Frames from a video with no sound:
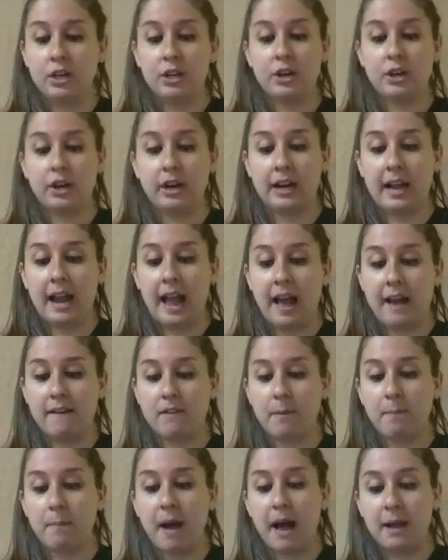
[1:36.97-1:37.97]
You're going to have
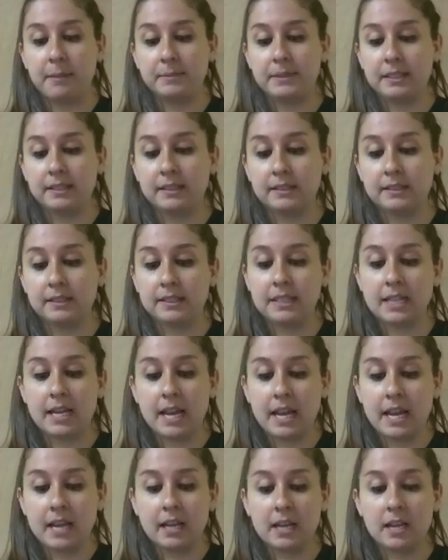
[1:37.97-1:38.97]
a popsicle
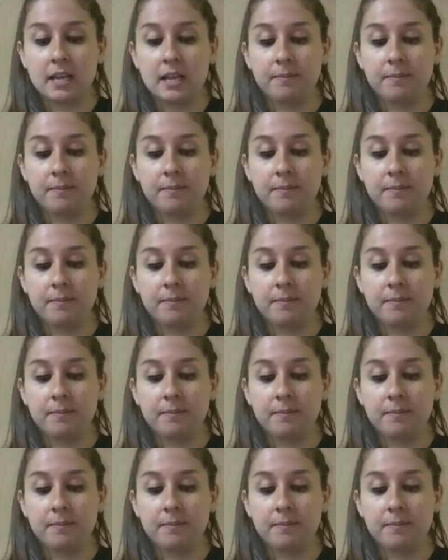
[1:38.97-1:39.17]
stick,